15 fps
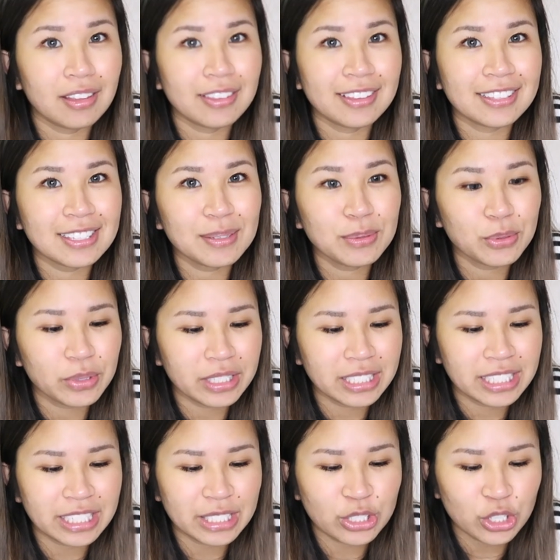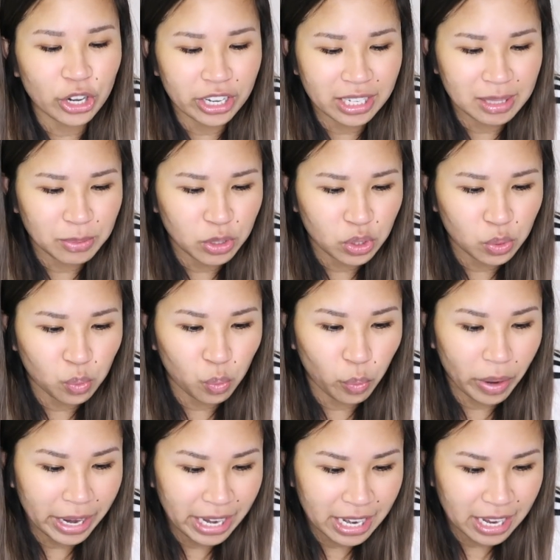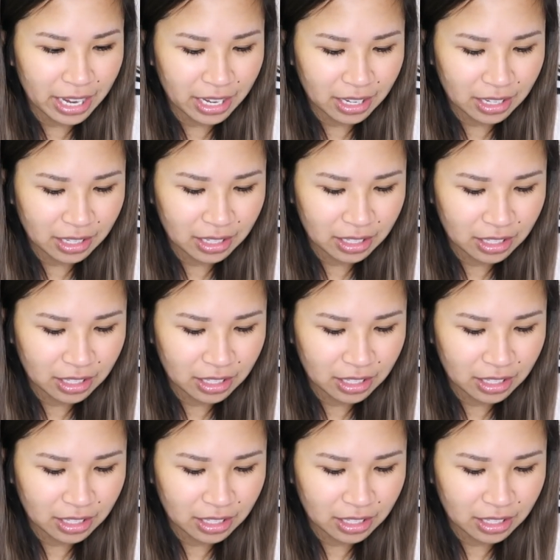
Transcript: This seems really tedious, sorry guys, I'm just waiting.